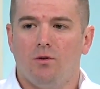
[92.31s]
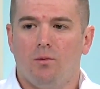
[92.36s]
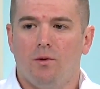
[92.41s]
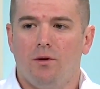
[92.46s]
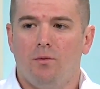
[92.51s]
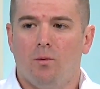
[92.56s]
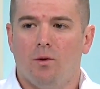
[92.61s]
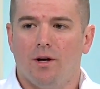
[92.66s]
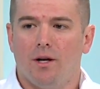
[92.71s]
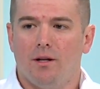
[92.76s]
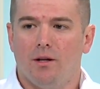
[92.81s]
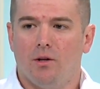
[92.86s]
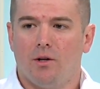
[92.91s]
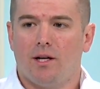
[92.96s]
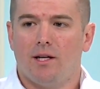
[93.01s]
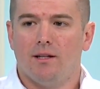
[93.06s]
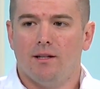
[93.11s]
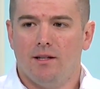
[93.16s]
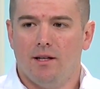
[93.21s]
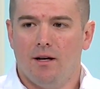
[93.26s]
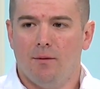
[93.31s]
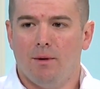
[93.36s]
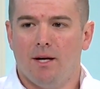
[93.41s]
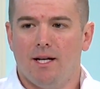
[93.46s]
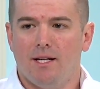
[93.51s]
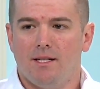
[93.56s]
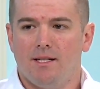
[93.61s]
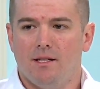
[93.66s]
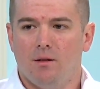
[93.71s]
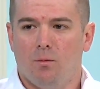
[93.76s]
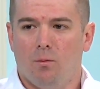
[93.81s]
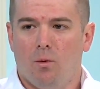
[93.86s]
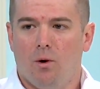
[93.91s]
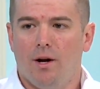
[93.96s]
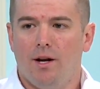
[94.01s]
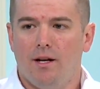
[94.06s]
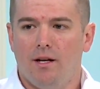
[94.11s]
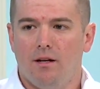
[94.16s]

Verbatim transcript: we want to look at them as the one